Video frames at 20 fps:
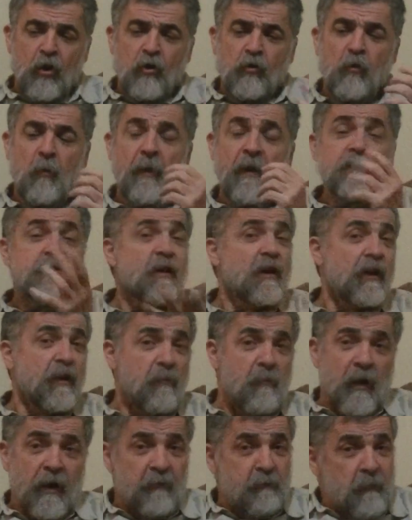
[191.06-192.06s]
So
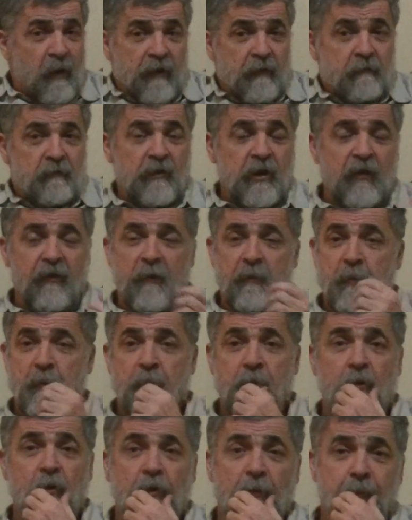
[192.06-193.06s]
basically my therapy
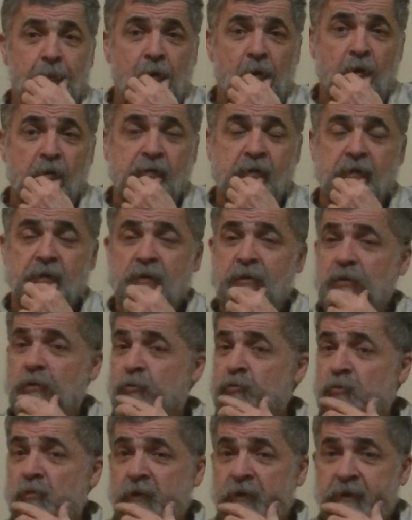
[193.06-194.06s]
process
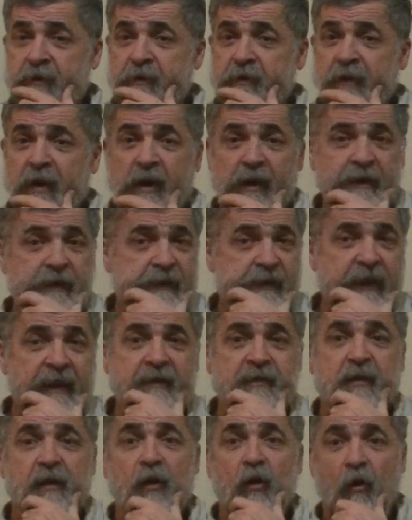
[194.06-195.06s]
usually starts
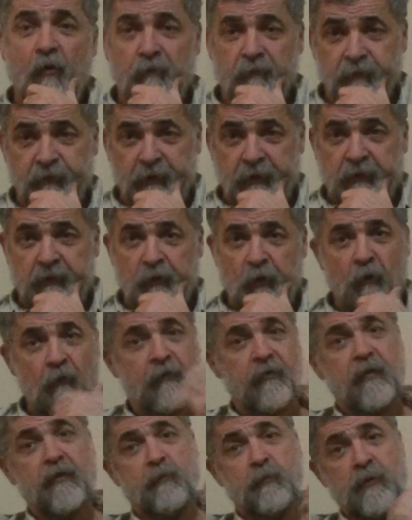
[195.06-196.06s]
as a
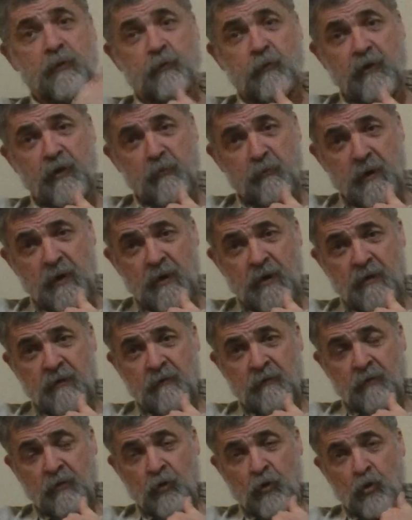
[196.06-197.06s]
conflict between me,
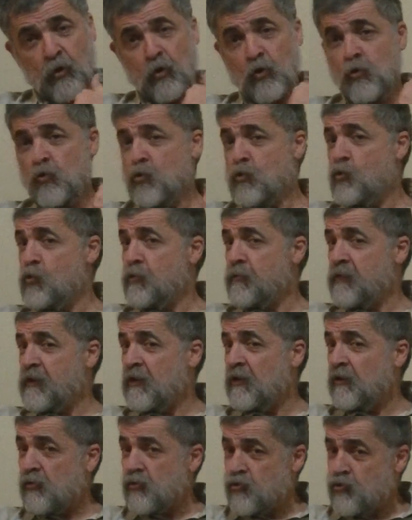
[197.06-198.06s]
who
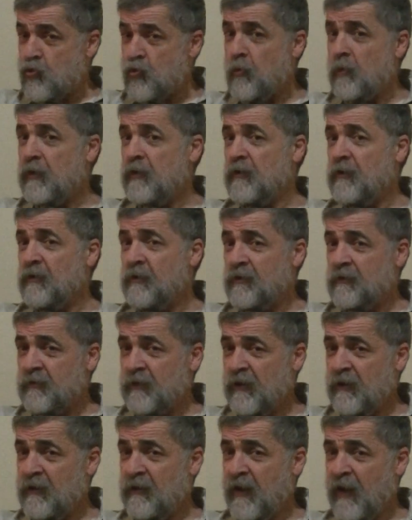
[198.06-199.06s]
see a jewel
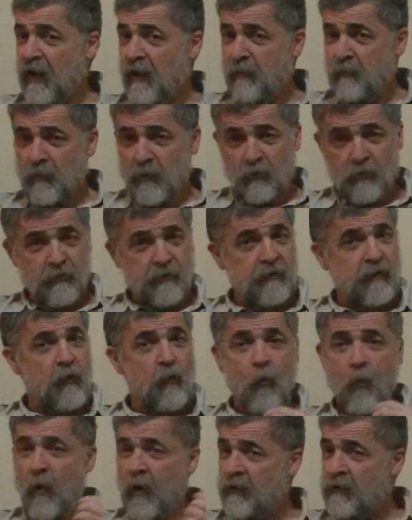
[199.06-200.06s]
in them, who see
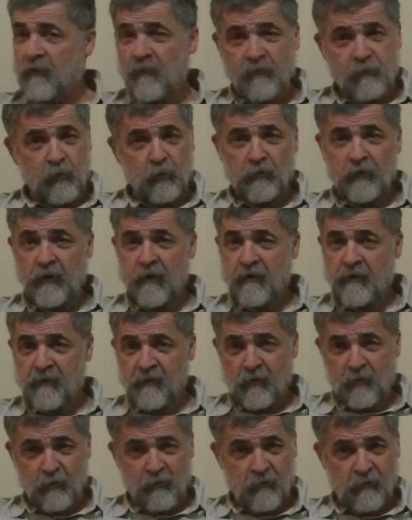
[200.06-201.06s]
wonderfulness,
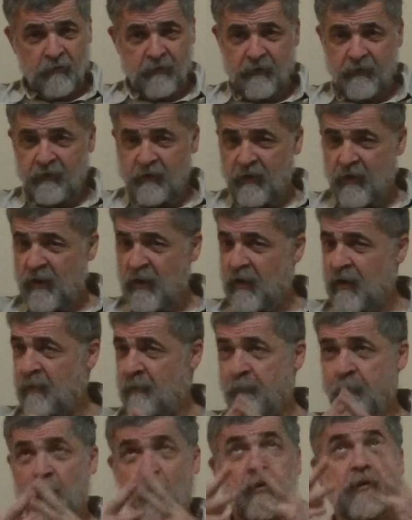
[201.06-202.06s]
who
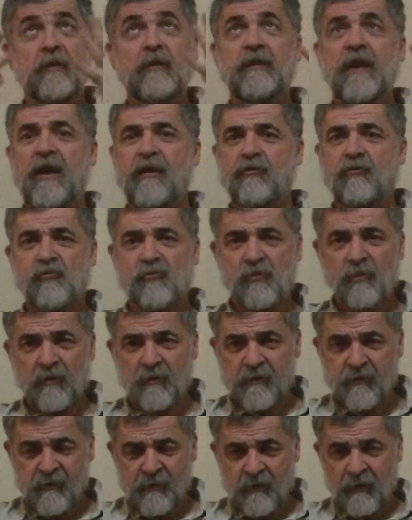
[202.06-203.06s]
see
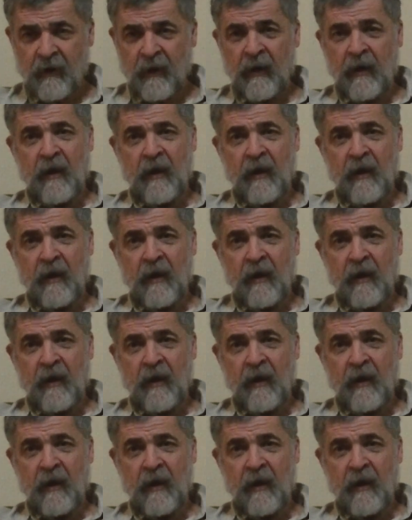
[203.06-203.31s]
potentials,